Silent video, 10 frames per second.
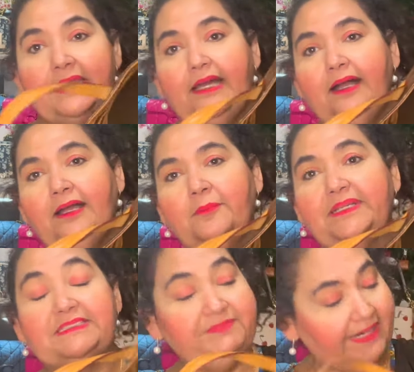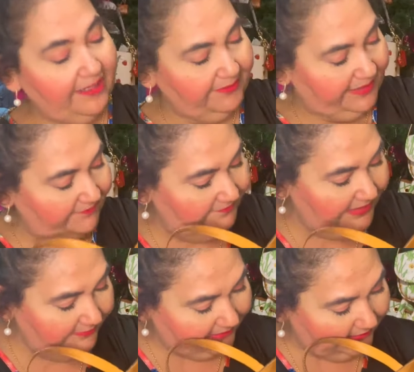It's very,
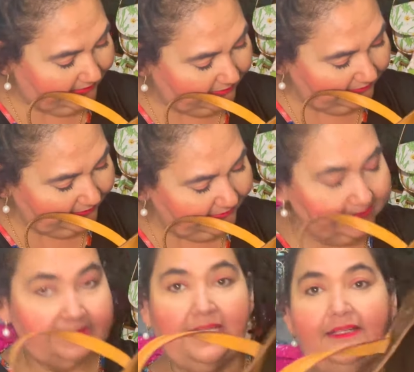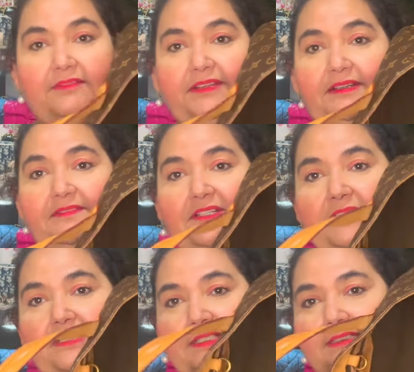very clean on the inside. Very, very
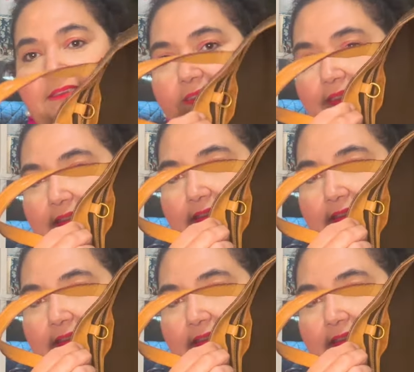clean. See?